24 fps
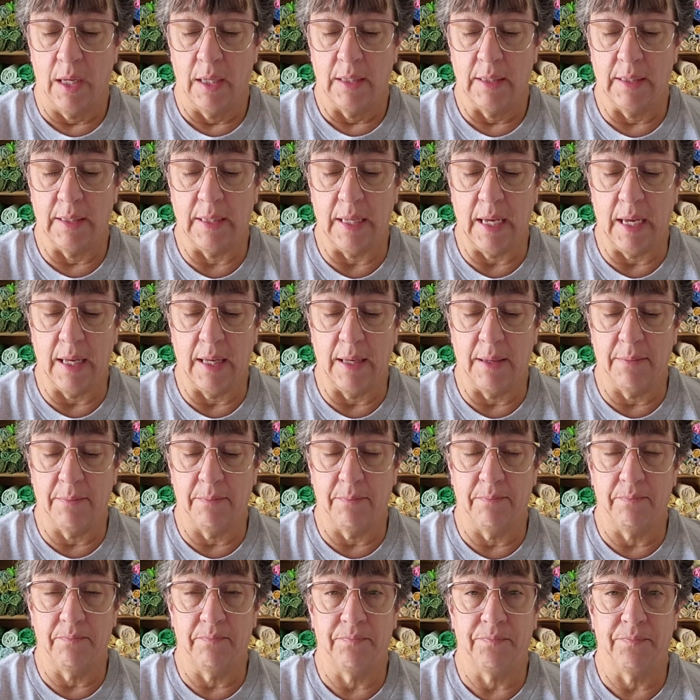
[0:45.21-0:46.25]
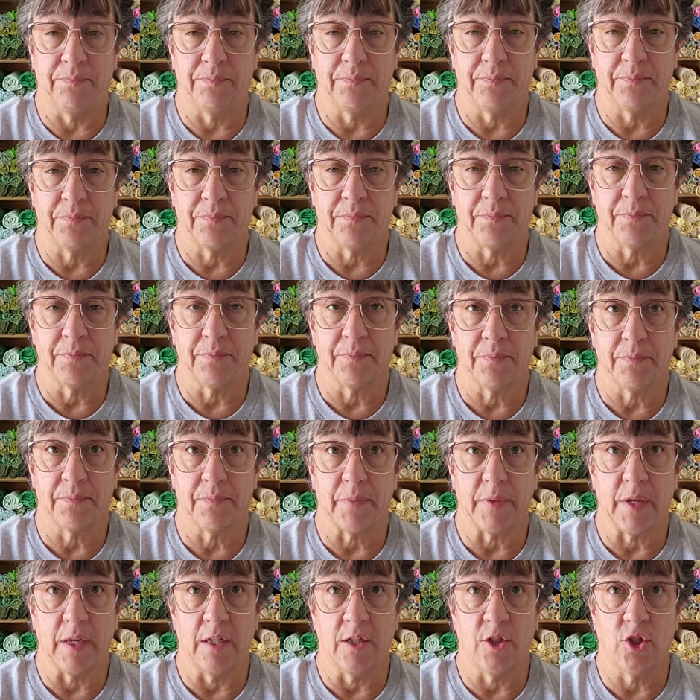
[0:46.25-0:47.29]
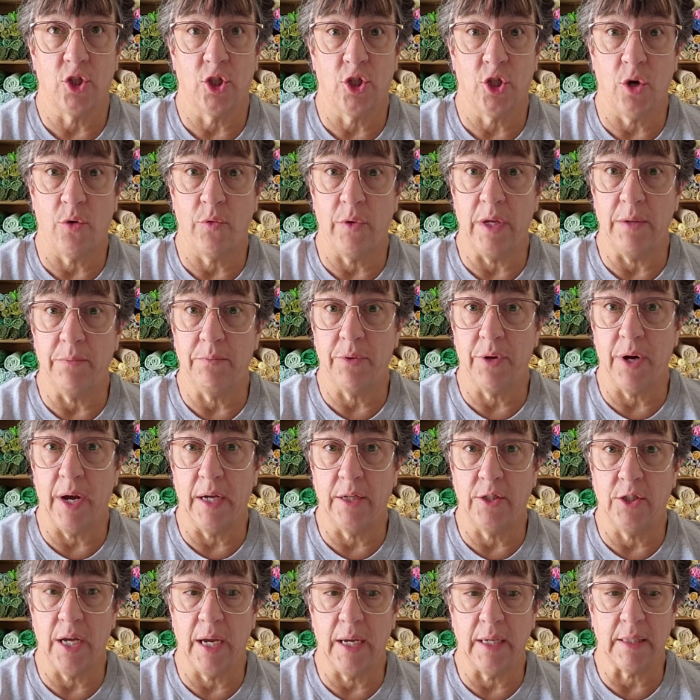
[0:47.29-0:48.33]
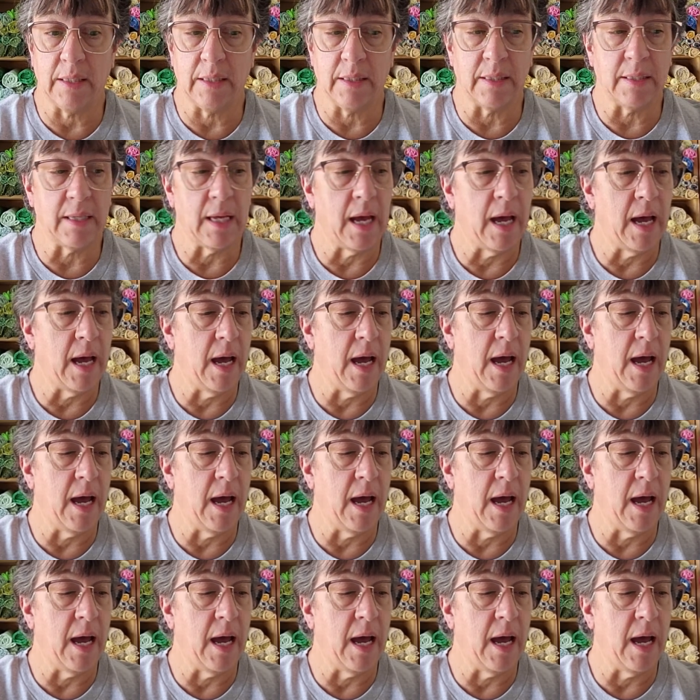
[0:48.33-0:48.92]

some sewing projects.